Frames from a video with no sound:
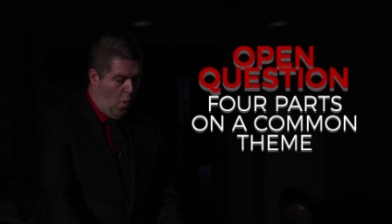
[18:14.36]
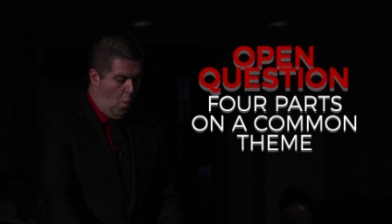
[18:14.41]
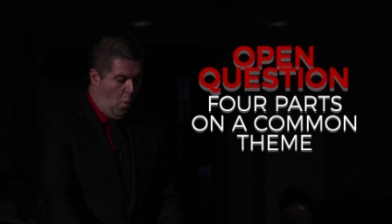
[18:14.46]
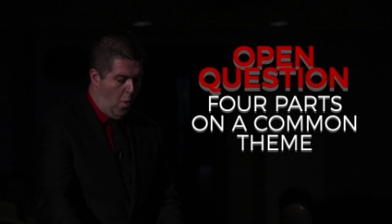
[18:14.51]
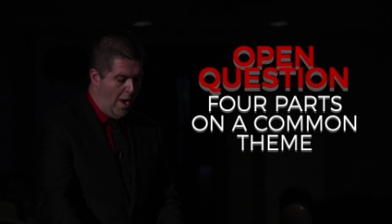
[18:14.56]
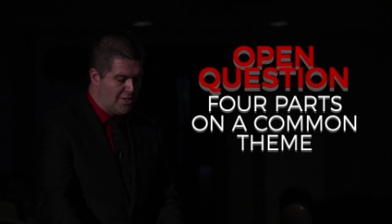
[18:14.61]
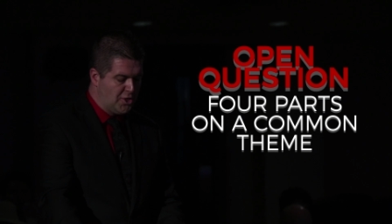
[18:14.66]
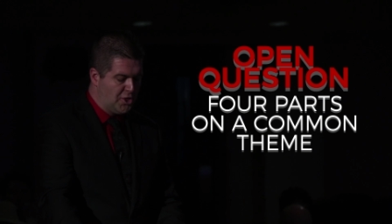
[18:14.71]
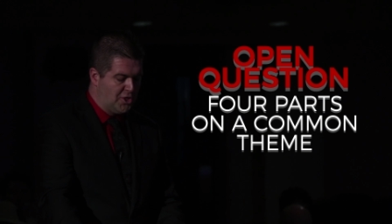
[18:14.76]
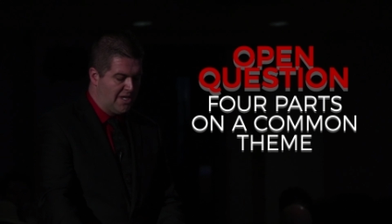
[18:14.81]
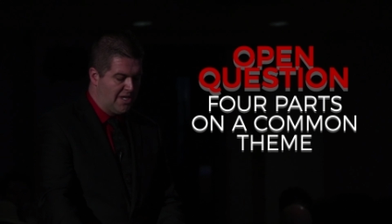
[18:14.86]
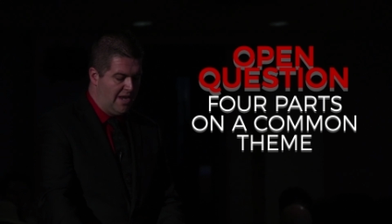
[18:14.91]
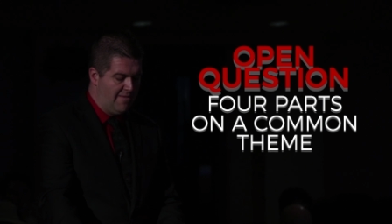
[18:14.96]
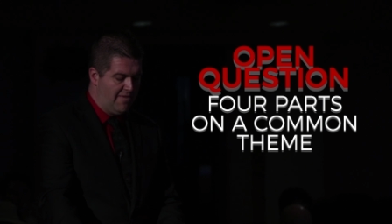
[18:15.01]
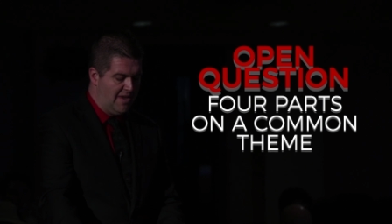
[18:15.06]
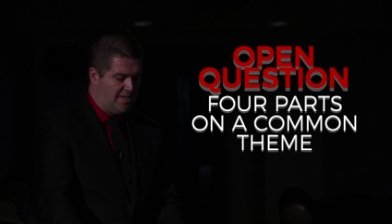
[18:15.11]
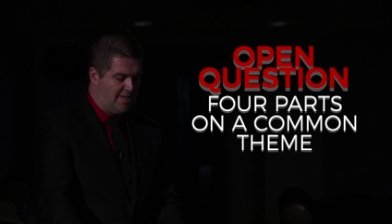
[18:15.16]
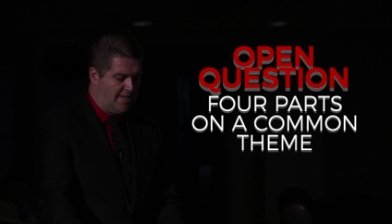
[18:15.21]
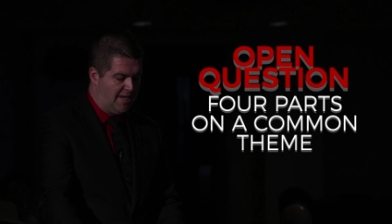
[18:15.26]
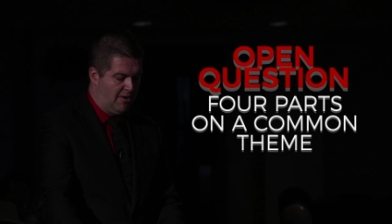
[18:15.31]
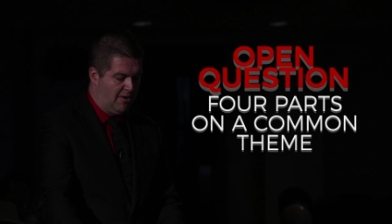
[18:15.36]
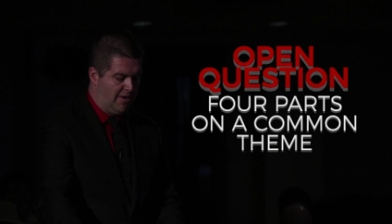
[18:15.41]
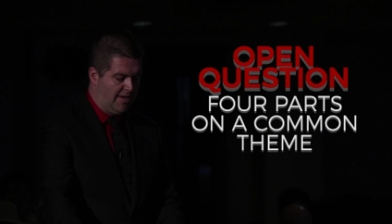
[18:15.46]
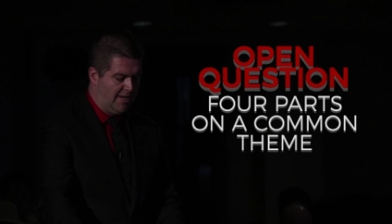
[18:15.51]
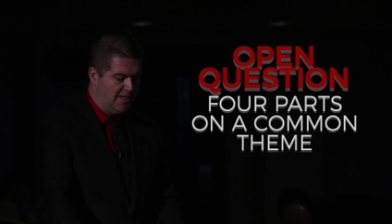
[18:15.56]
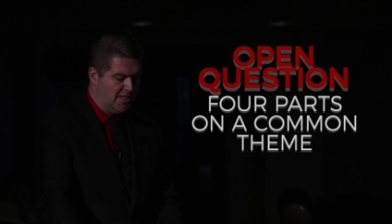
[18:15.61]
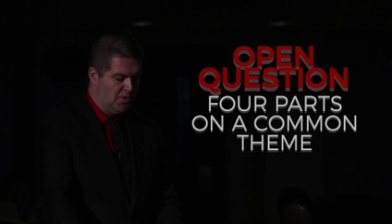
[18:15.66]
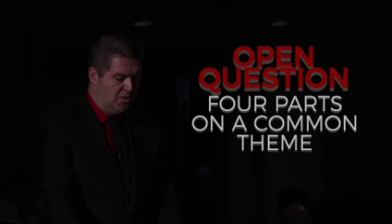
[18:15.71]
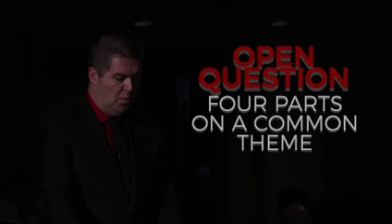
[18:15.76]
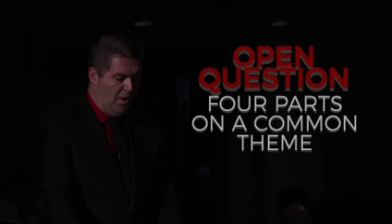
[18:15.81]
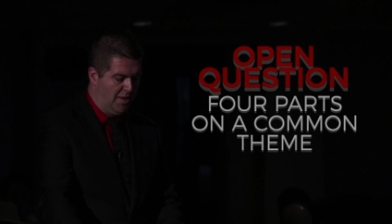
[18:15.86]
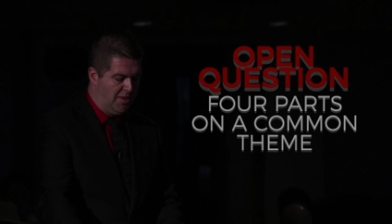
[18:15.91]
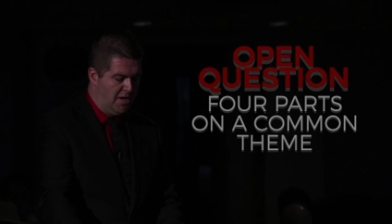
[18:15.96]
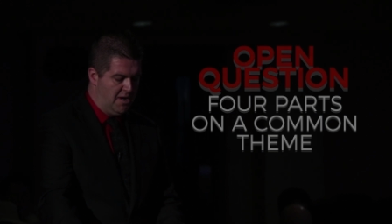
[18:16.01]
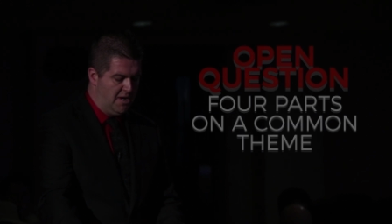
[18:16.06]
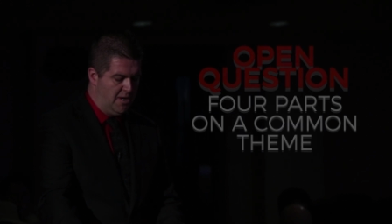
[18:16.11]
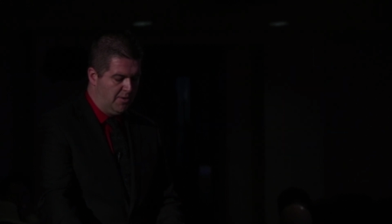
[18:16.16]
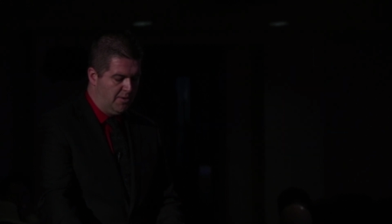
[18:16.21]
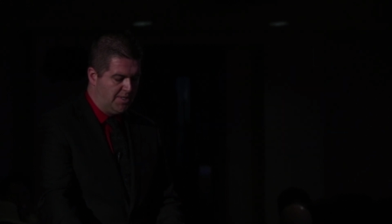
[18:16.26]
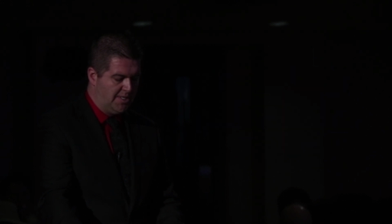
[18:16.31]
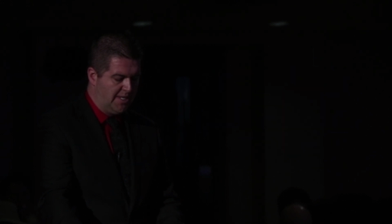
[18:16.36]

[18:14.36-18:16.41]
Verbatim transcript: Which T V series with a new